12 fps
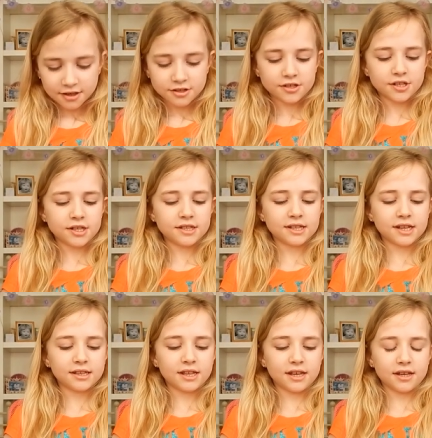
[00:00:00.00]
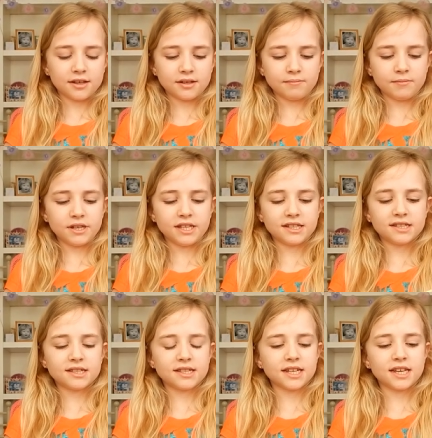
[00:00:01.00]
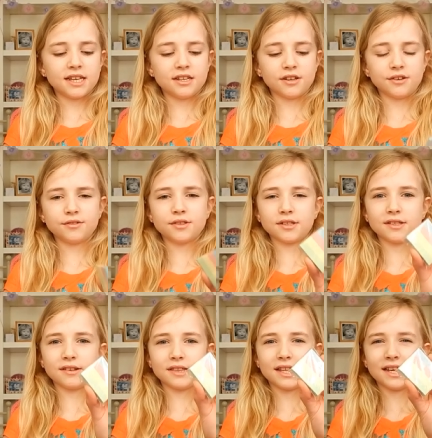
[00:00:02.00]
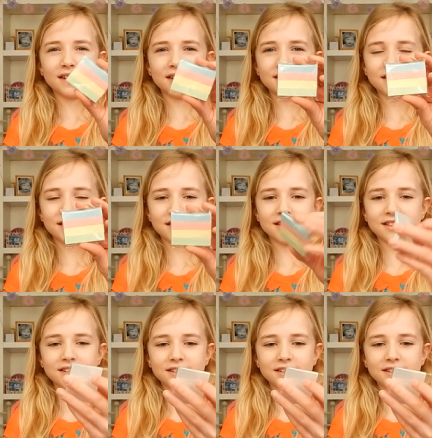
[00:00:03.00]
she said they're mini sticky notes or something and